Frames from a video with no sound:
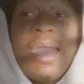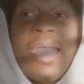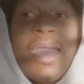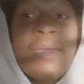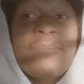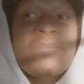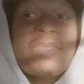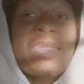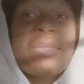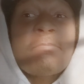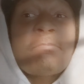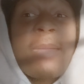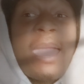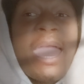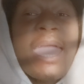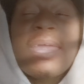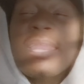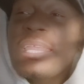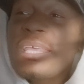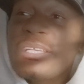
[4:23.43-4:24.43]
and they
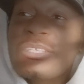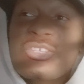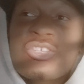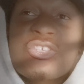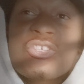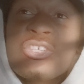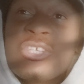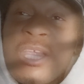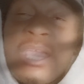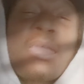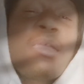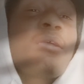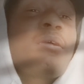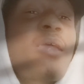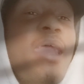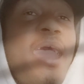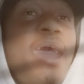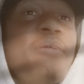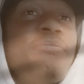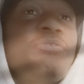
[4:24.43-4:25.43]
manage
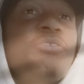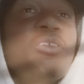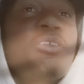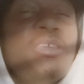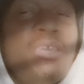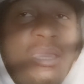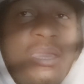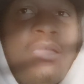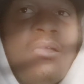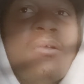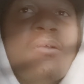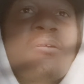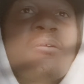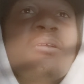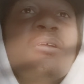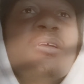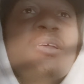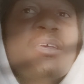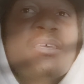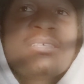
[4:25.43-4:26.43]
year after
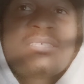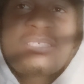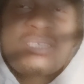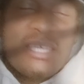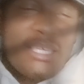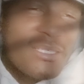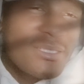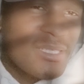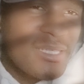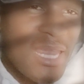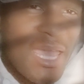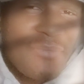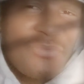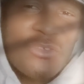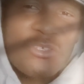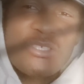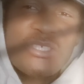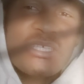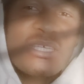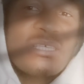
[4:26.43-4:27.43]
year, season
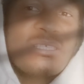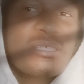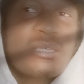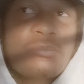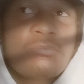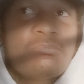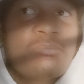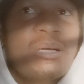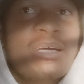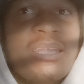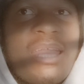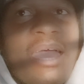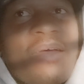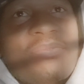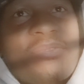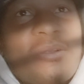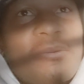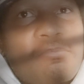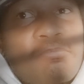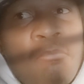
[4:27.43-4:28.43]
after season, month
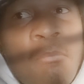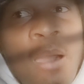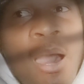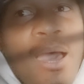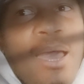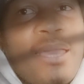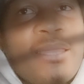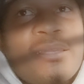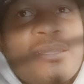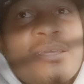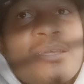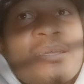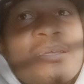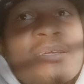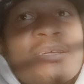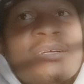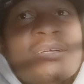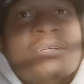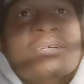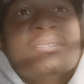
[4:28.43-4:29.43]
after month
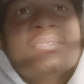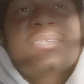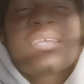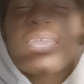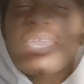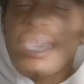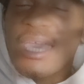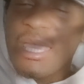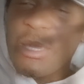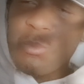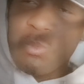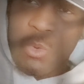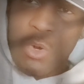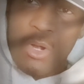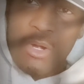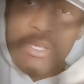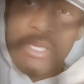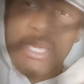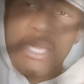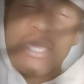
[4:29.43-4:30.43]
to keep
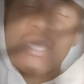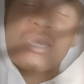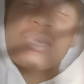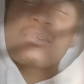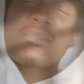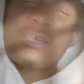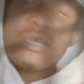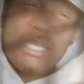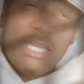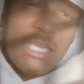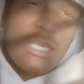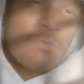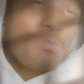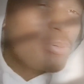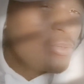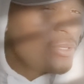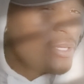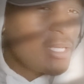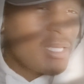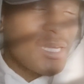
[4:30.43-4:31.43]
working, to keep
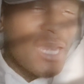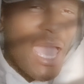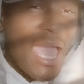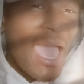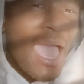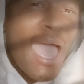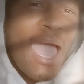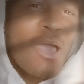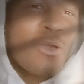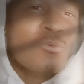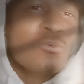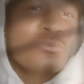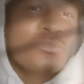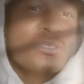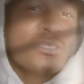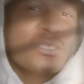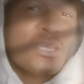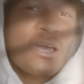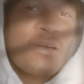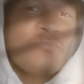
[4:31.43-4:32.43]
putting
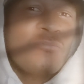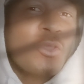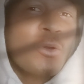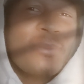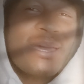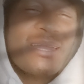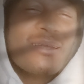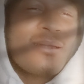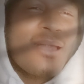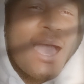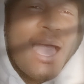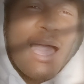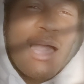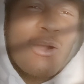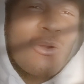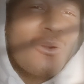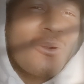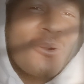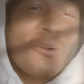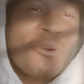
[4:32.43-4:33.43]
out stuff, no matter
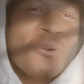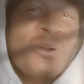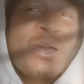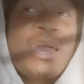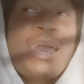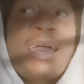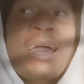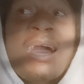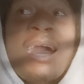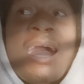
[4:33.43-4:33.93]
how old.